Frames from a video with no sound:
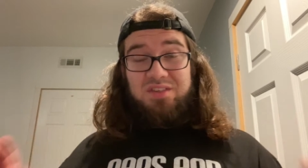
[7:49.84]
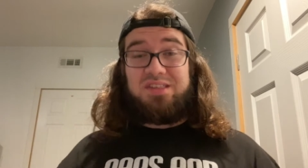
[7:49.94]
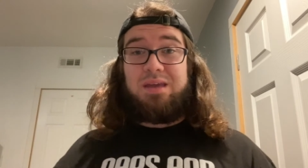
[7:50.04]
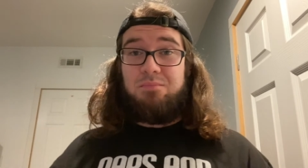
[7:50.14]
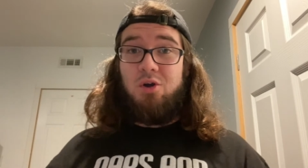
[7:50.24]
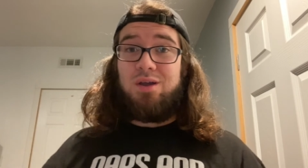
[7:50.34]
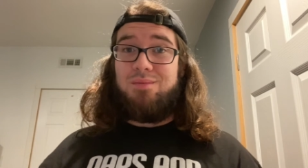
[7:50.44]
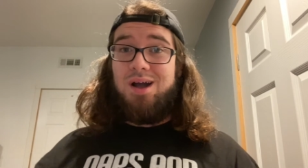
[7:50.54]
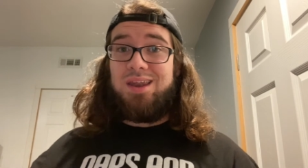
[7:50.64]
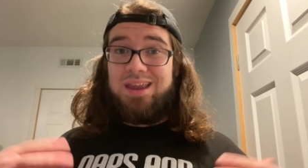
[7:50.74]
same
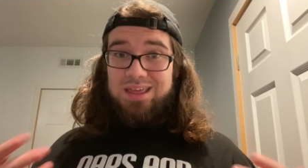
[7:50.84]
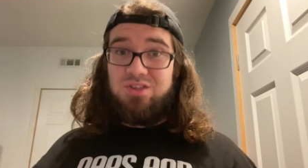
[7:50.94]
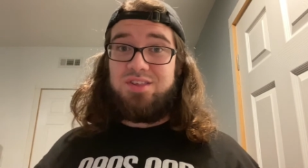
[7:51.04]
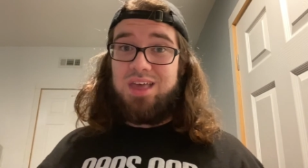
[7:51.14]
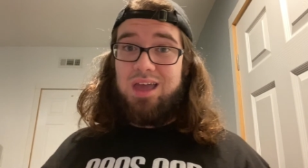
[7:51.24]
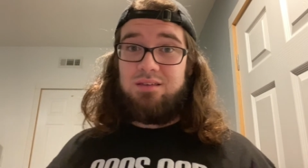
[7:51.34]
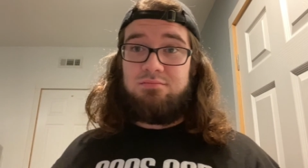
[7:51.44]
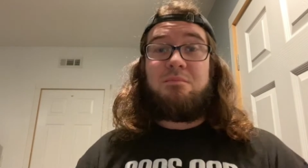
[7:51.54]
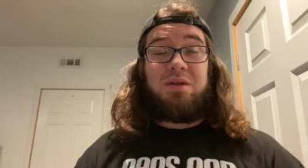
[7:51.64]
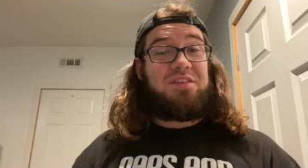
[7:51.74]
Pokemon in each set.
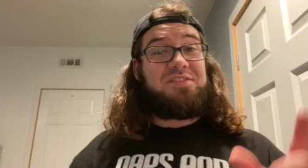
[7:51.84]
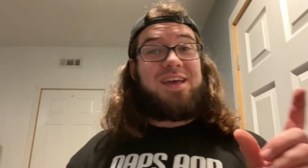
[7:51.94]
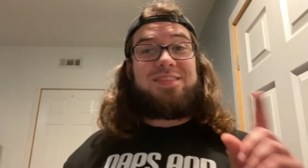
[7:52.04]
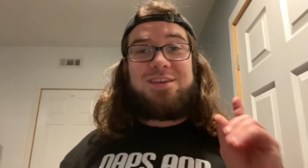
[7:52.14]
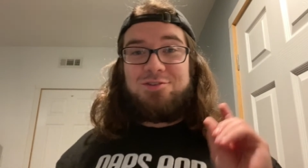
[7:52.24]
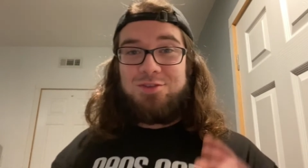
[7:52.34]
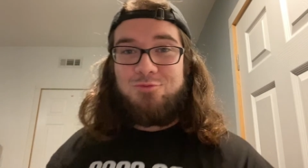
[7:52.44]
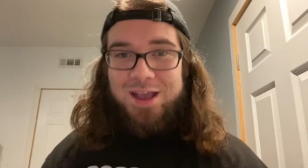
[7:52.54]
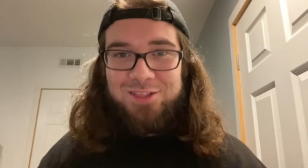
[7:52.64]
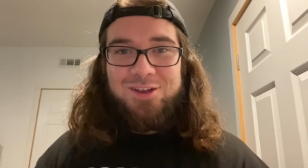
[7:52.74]
But instead they use the
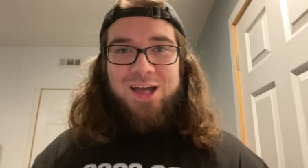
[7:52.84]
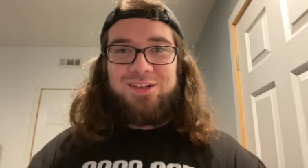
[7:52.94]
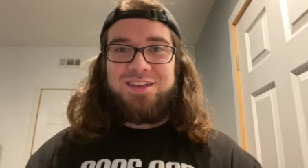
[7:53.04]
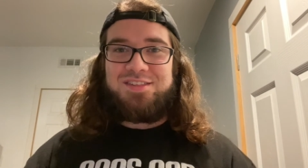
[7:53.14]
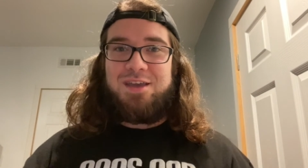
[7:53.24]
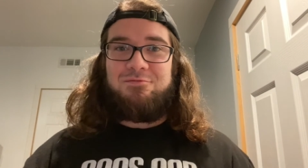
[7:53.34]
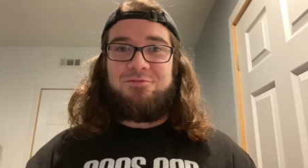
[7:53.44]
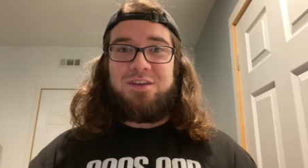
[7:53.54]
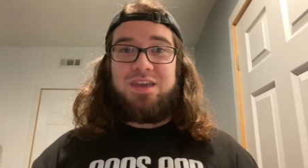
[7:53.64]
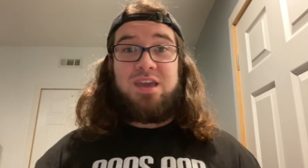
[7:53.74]
regular Alakazam
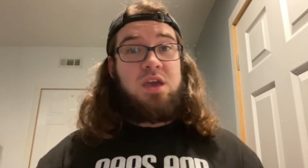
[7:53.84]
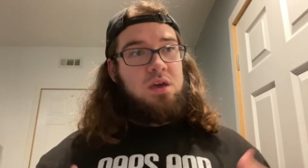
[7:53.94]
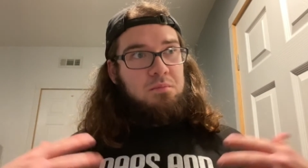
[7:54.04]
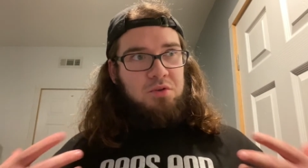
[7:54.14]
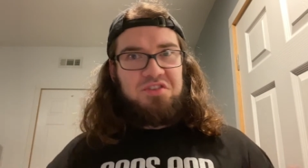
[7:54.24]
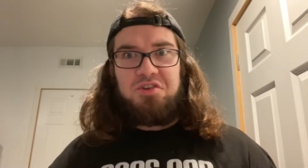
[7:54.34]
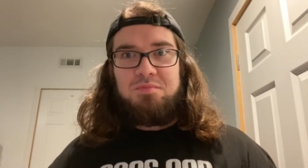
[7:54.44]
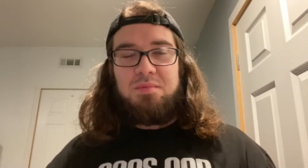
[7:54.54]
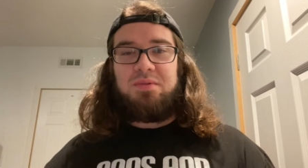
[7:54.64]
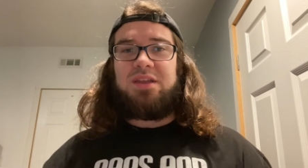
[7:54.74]
V,
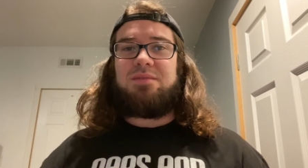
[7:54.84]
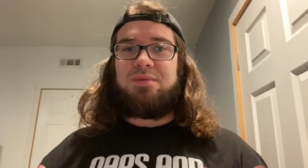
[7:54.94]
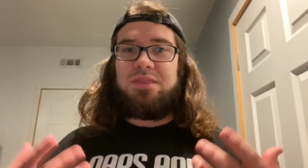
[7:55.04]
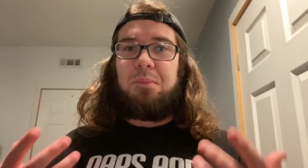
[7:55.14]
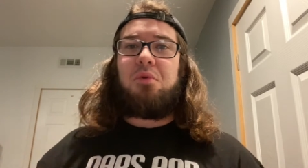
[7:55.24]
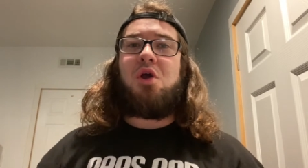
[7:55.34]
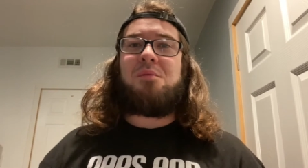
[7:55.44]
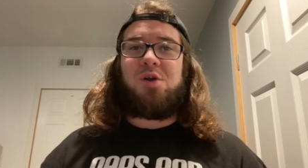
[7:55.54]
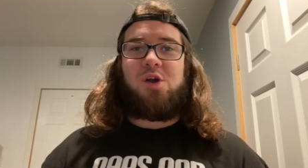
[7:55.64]
presumably to be the promo